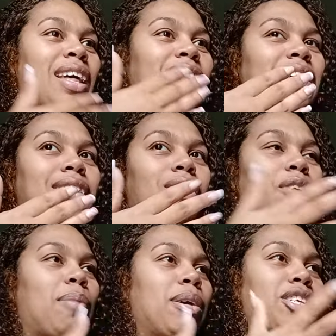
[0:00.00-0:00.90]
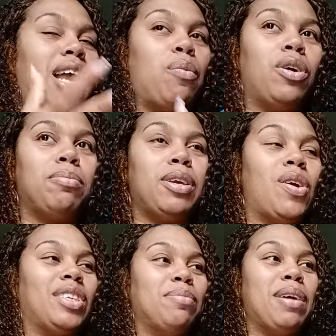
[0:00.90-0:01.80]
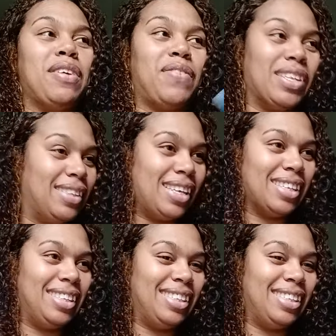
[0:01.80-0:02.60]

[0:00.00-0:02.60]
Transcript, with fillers: the the vibration i want to be on to manifest this